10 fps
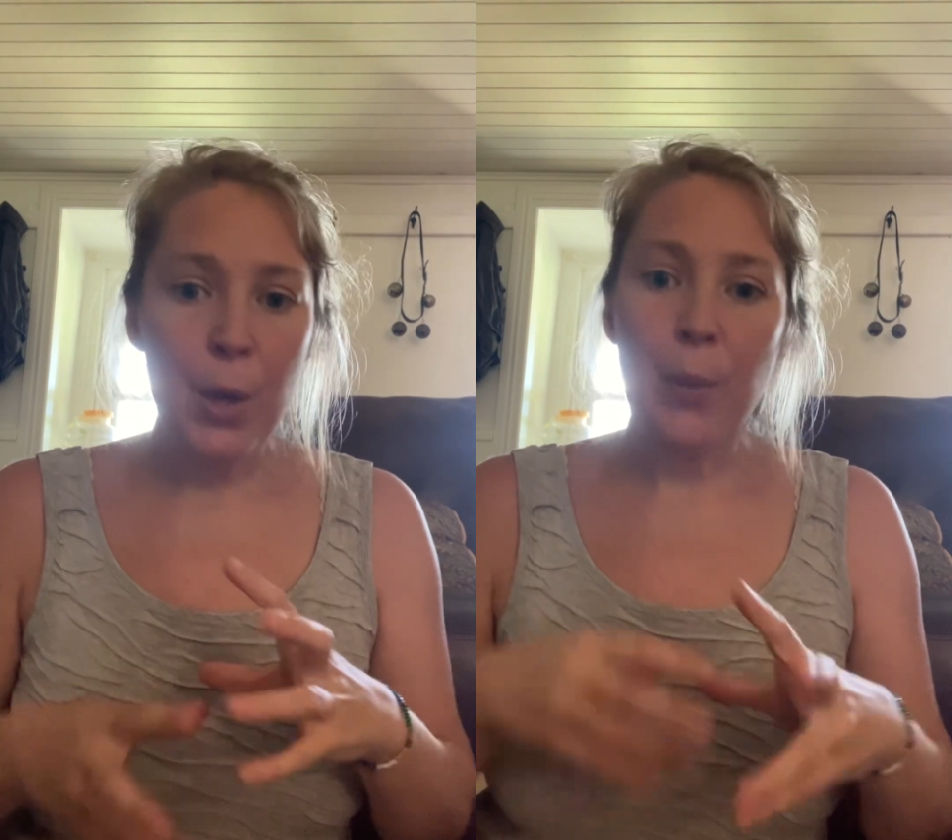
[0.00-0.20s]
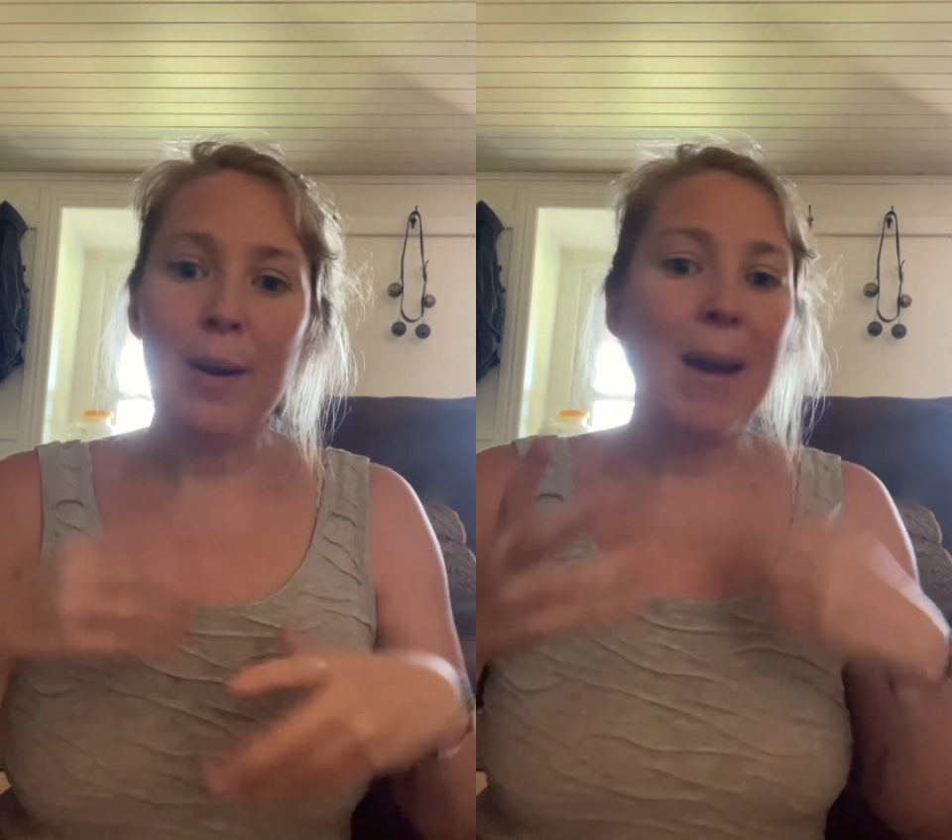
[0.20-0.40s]

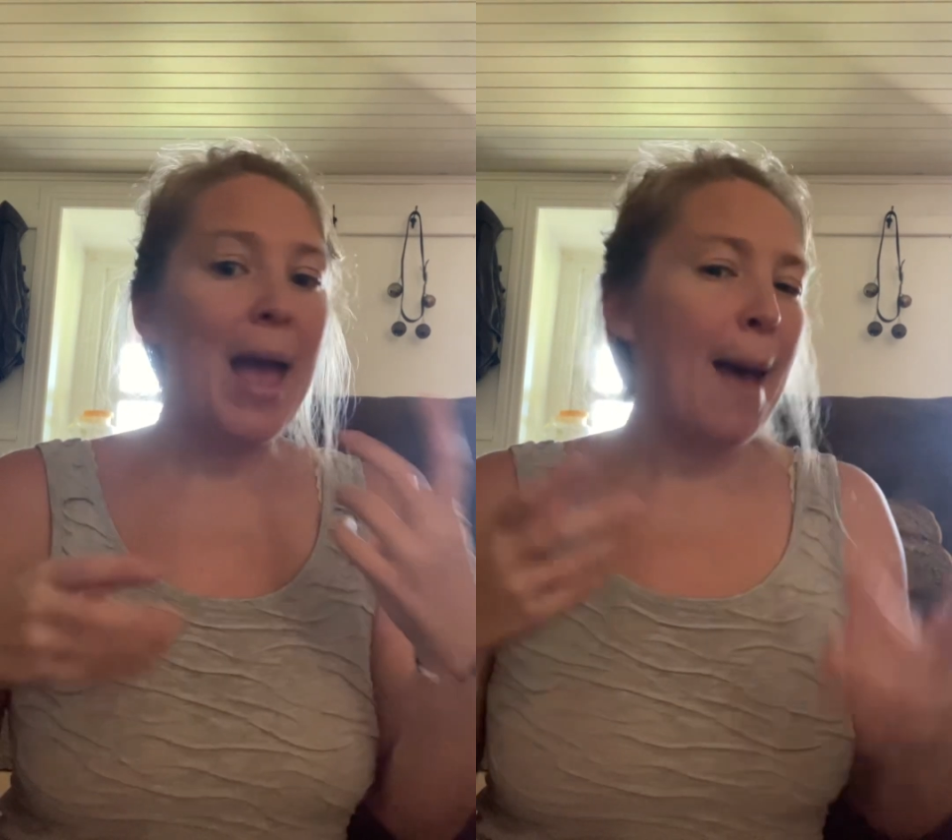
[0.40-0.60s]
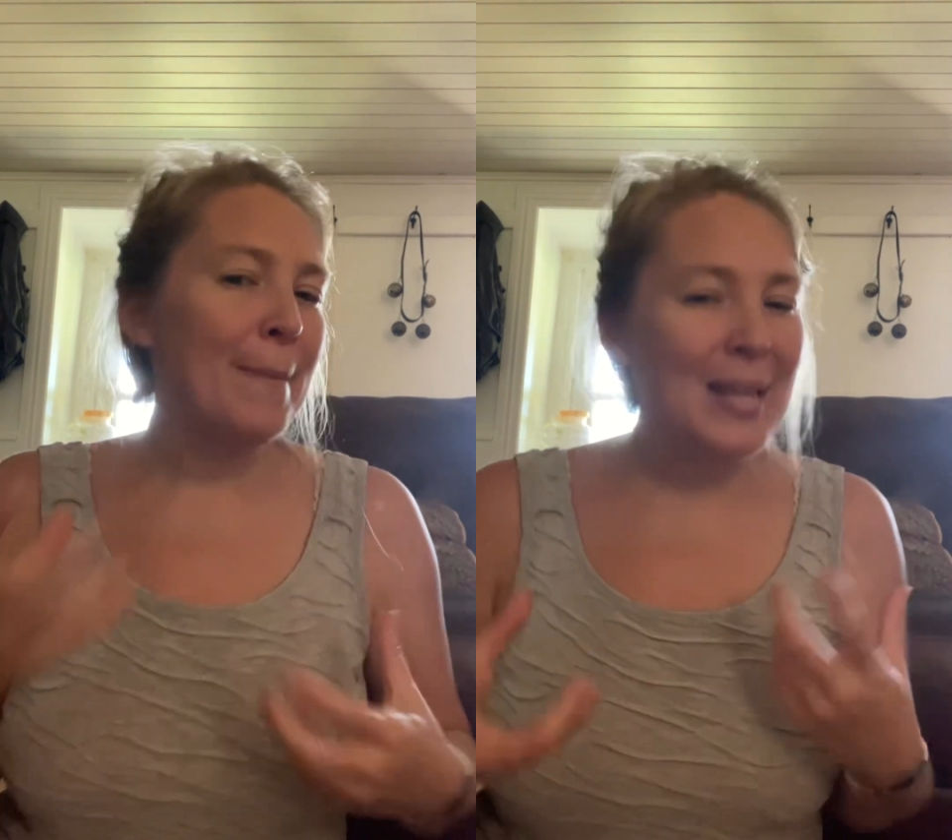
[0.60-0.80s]
What am I
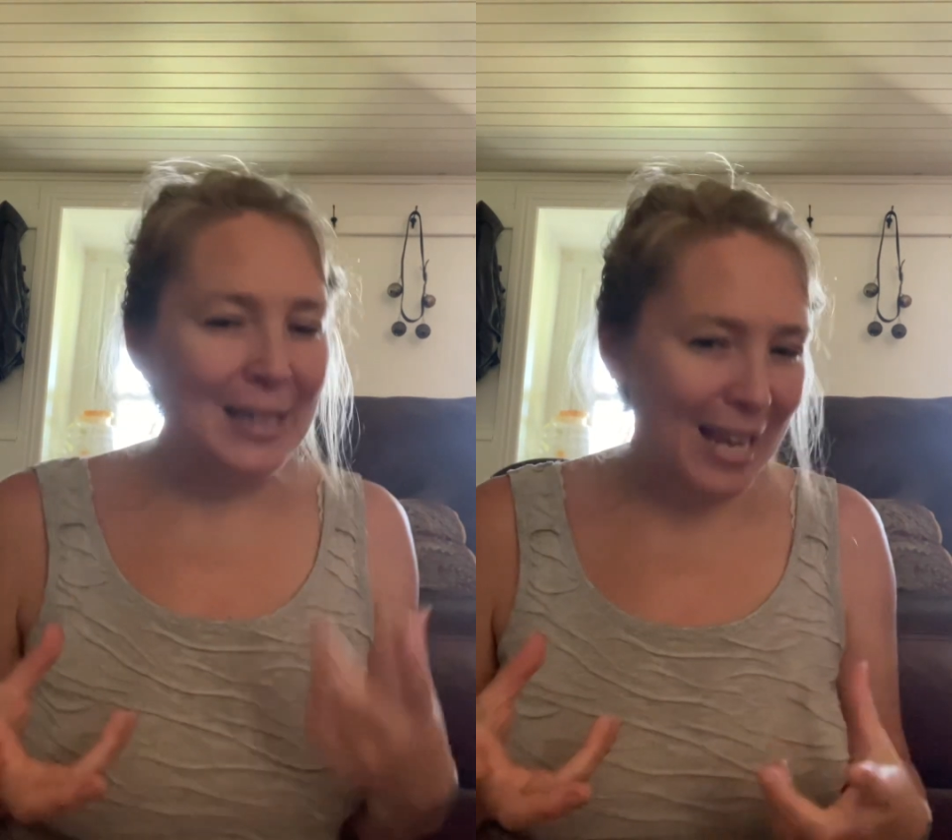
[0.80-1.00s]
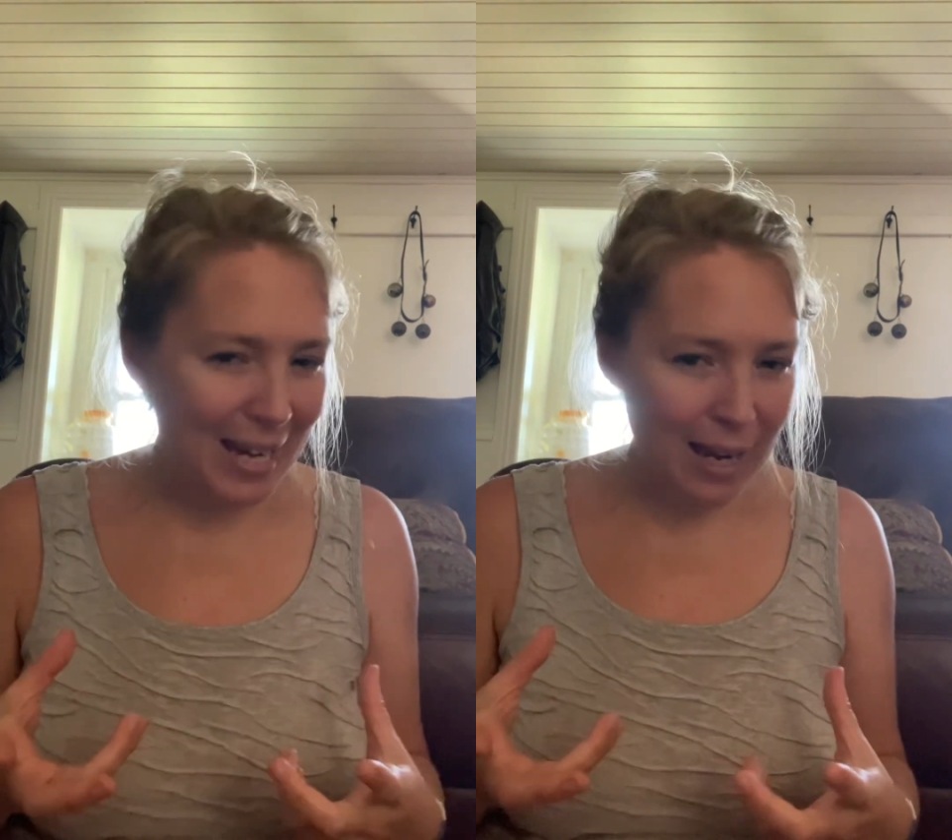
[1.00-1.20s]

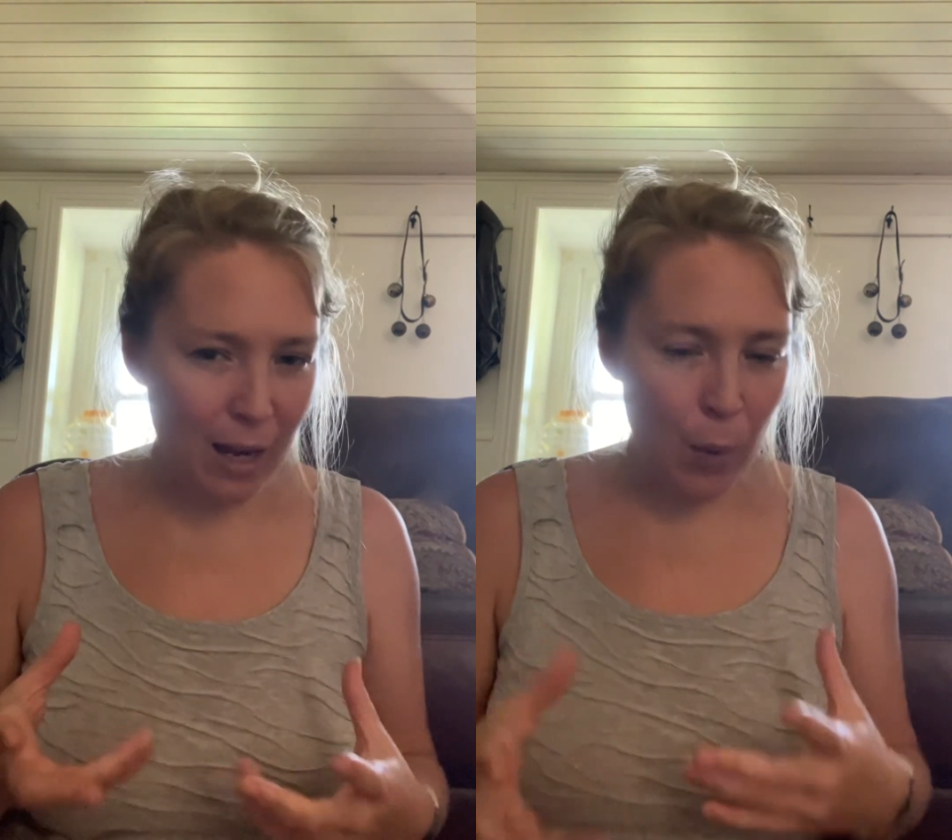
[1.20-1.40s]
emulating?